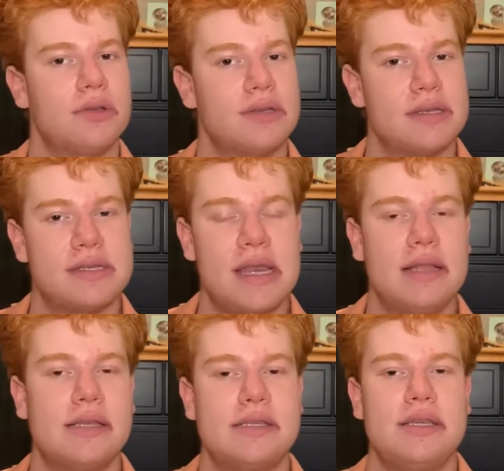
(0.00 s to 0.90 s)
It's a
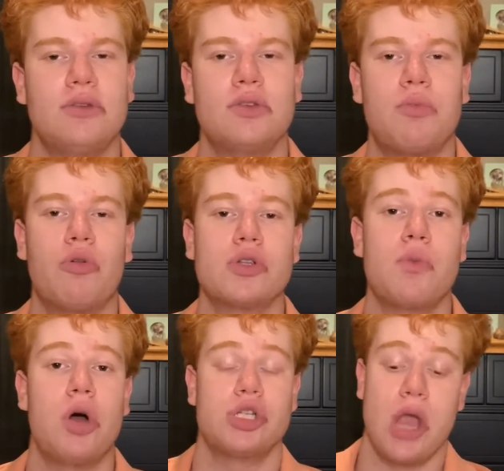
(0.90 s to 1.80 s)
stainless steel sports
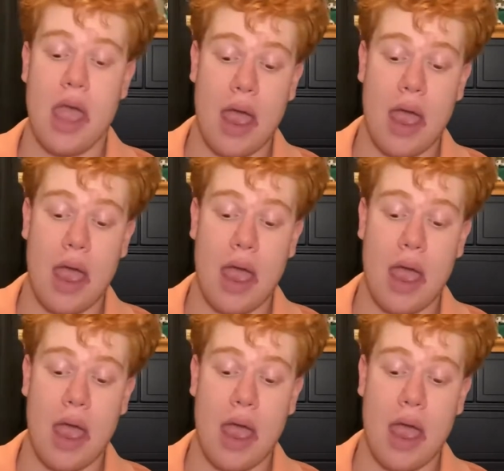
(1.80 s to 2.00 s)
watch,